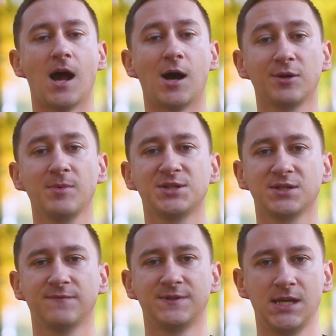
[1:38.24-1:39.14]
Automation
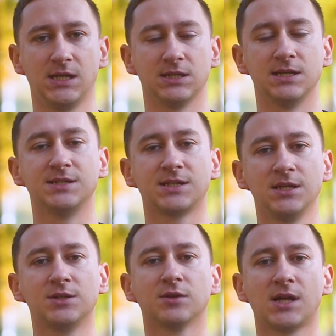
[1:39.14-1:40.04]
of data is key
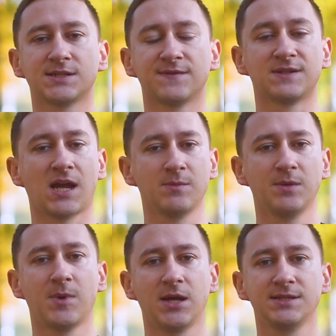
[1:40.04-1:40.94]
to lots of time and
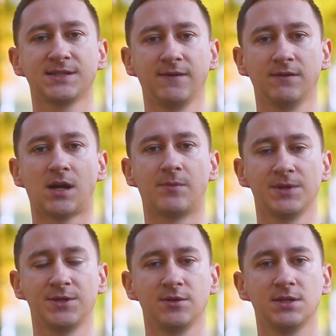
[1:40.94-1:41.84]
money-saving
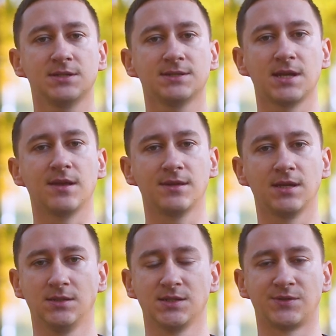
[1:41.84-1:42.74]
opportunities in the
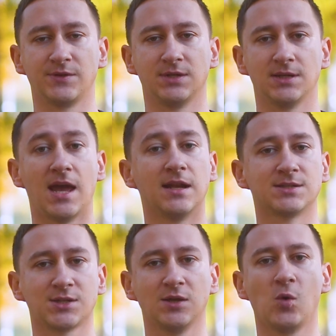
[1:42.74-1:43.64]
industry, and
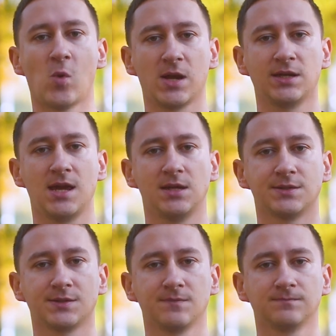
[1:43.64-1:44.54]
it's only one
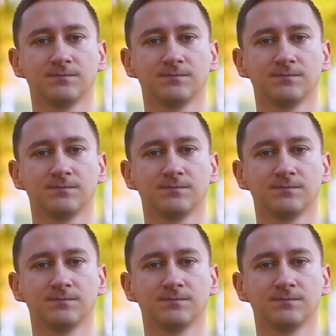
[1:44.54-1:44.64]
case.